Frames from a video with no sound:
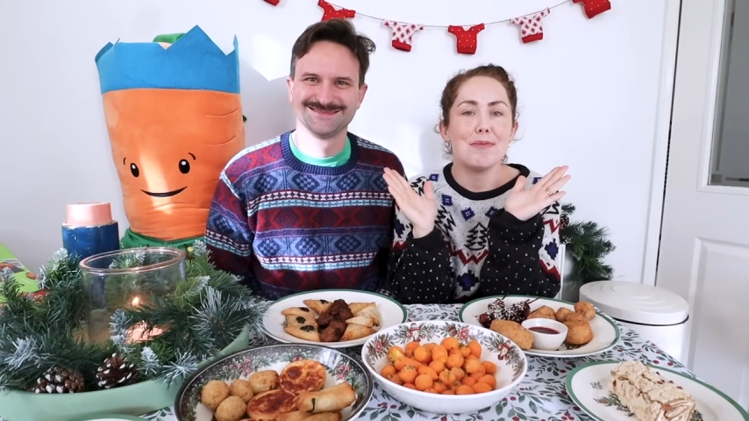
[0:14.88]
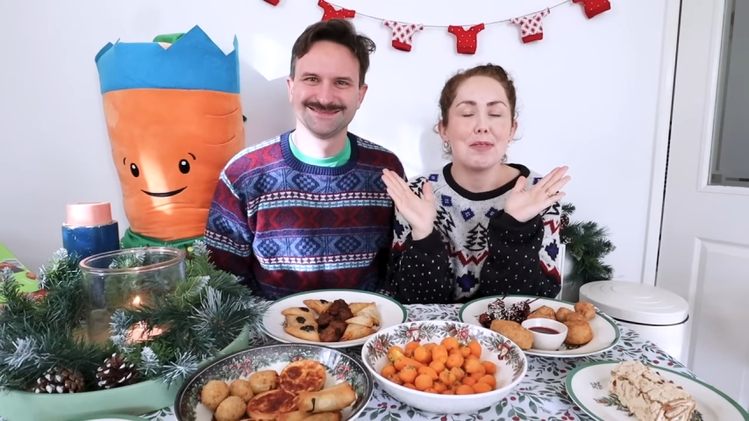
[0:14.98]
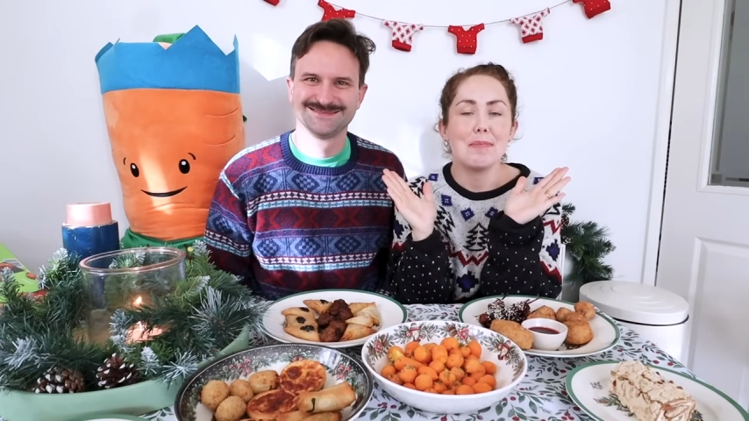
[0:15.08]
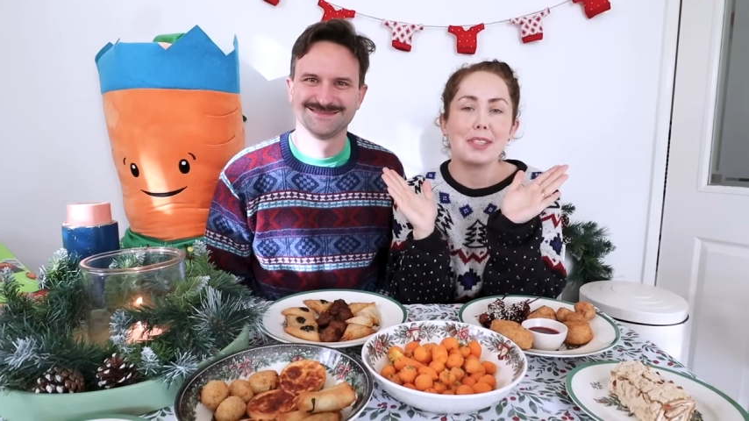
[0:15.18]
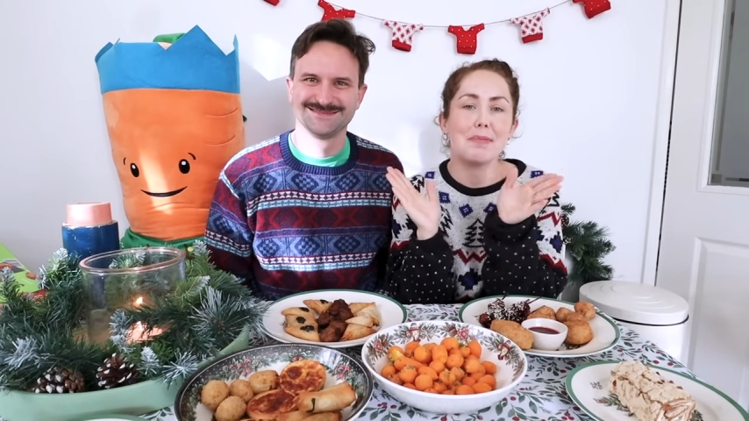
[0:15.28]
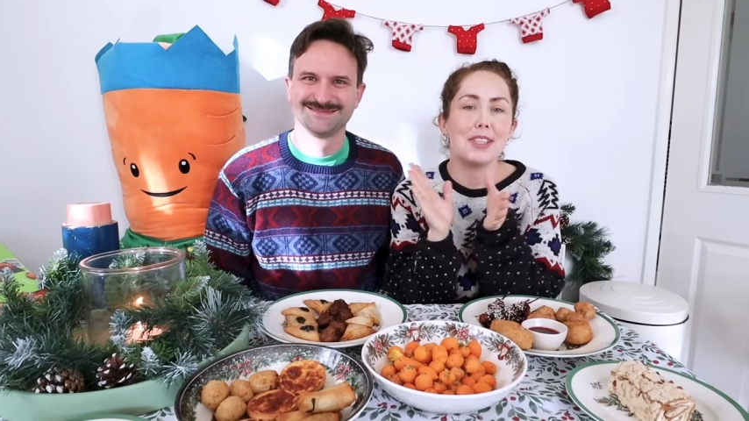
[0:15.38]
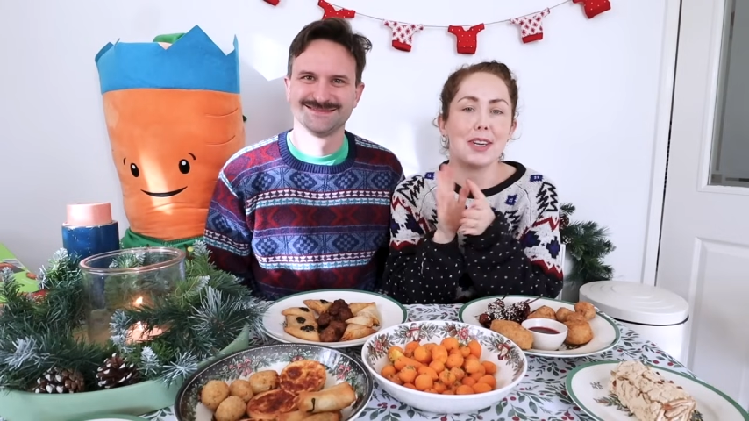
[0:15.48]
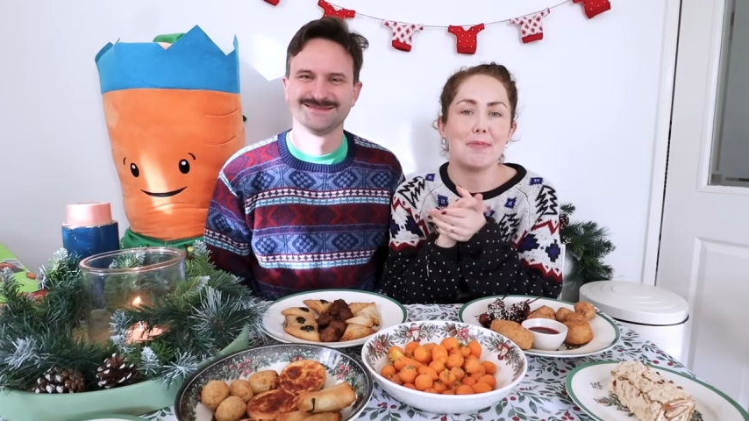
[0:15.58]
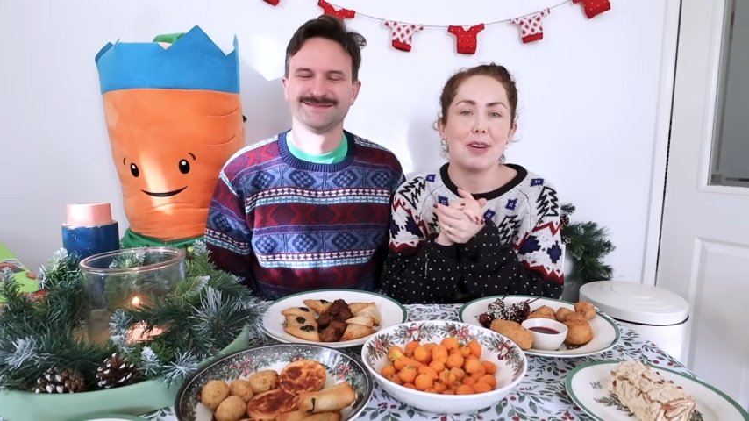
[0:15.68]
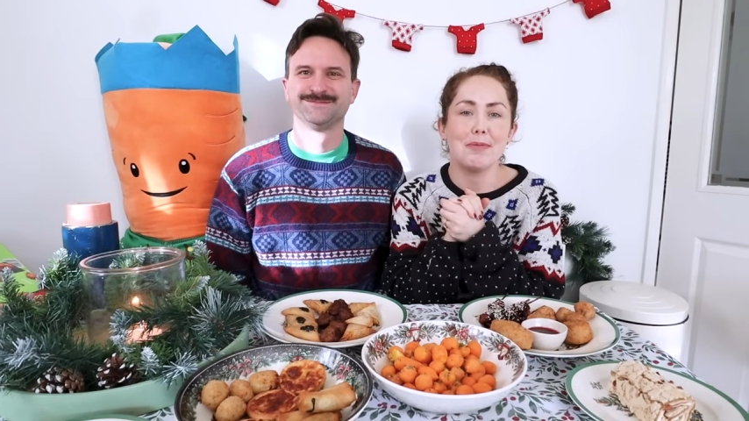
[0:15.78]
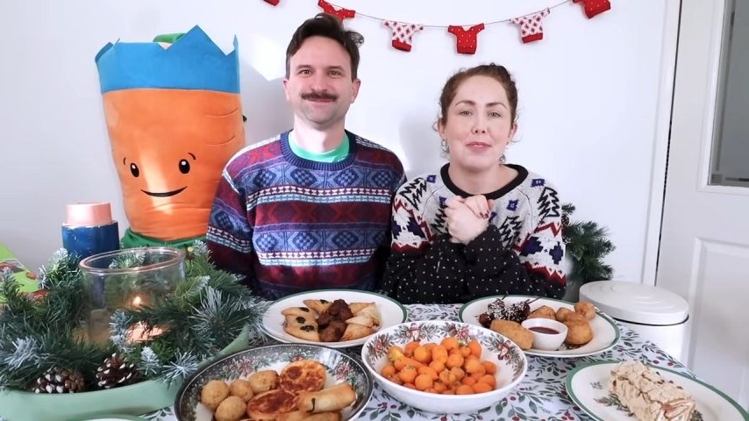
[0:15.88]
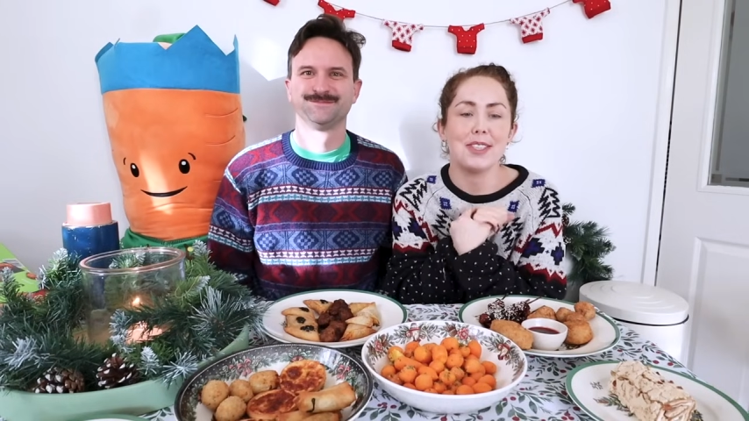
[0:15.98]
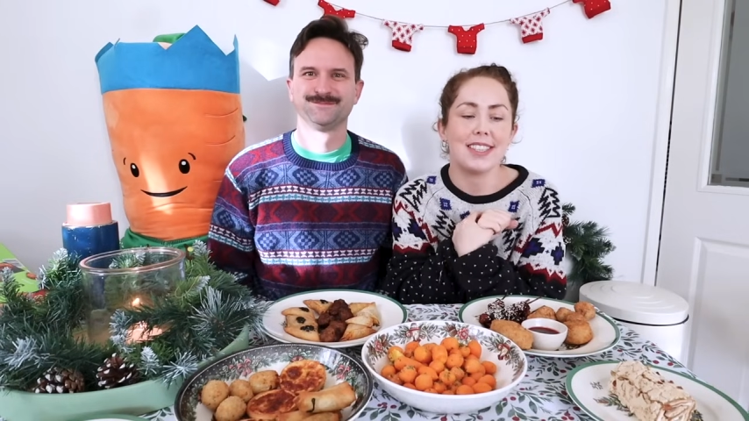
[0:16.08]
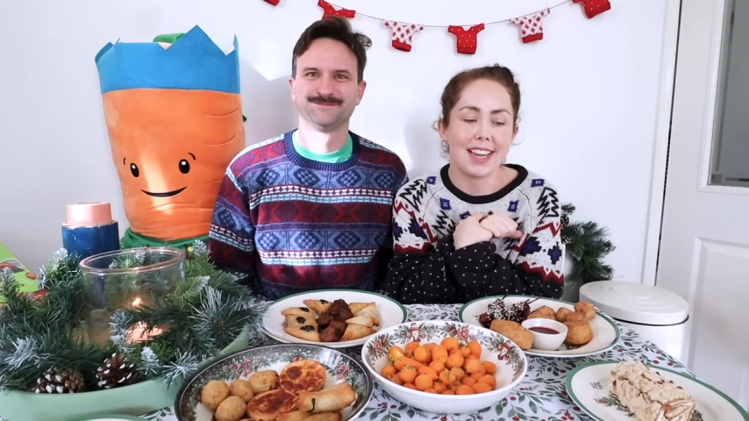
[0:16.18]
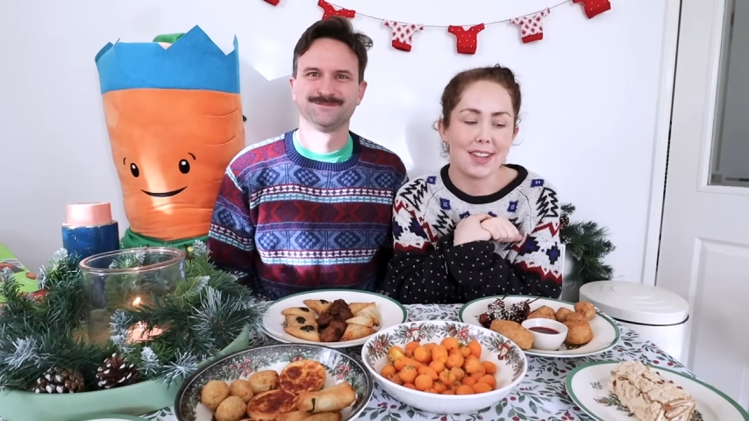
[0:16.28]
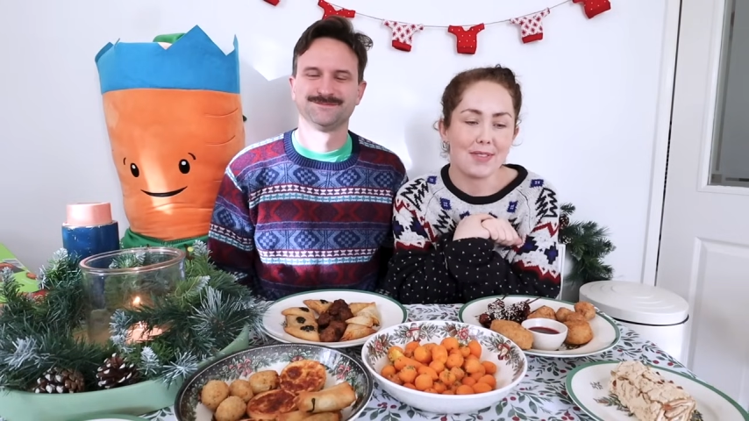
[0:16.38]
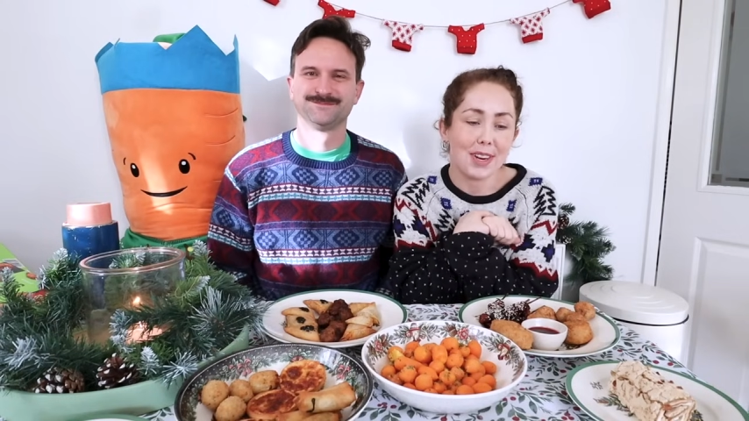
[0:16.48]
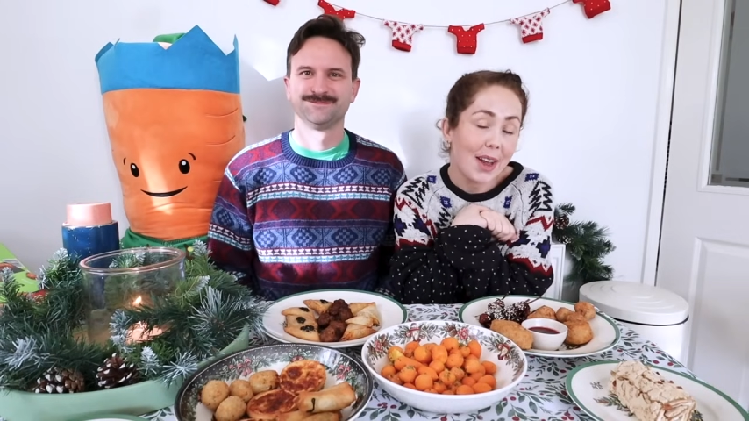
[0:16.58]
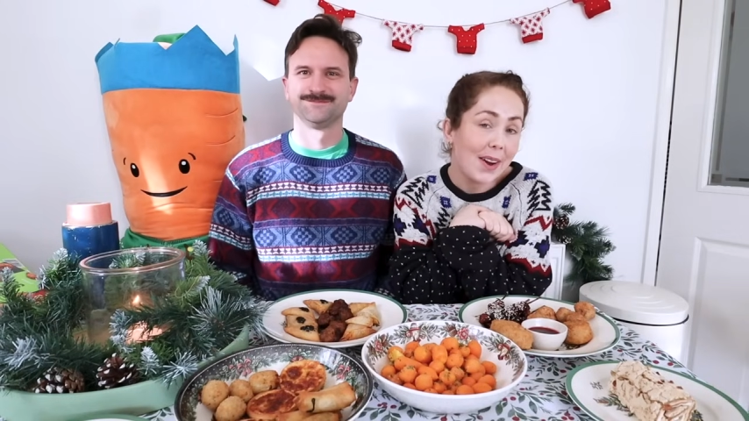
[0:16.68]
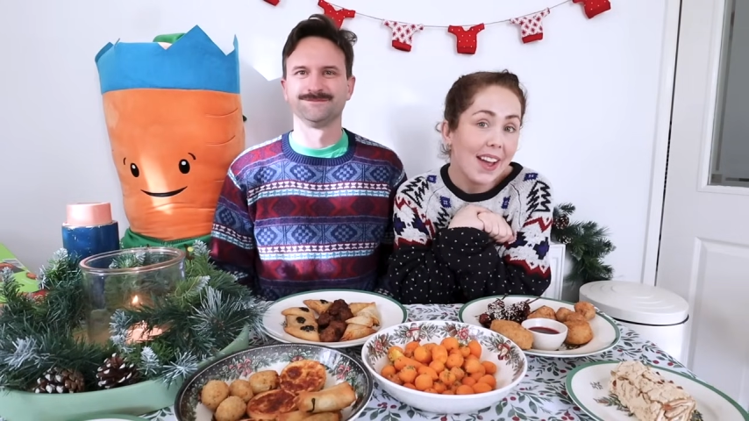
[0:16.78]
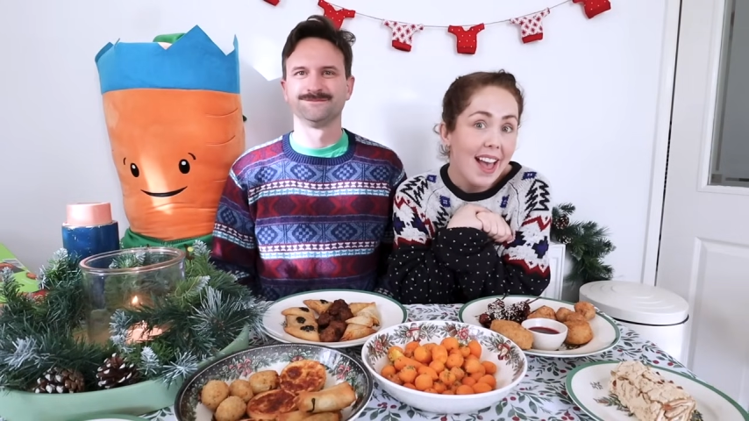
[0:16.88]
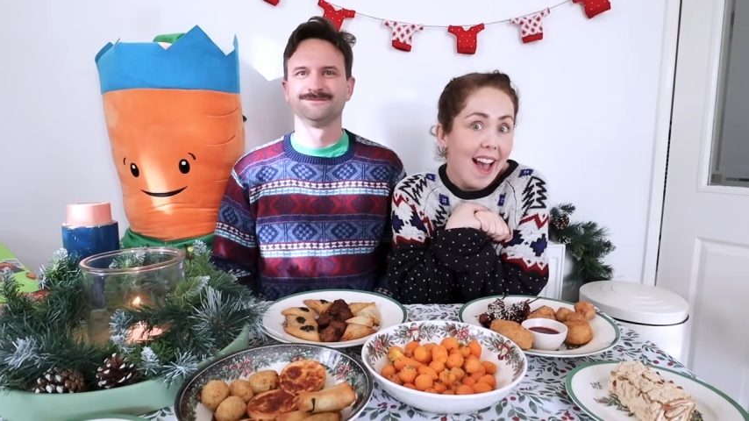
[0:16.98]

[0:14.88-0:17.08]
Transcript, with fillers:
Speaker 1: welcome back to my channel. Welcome to today's video.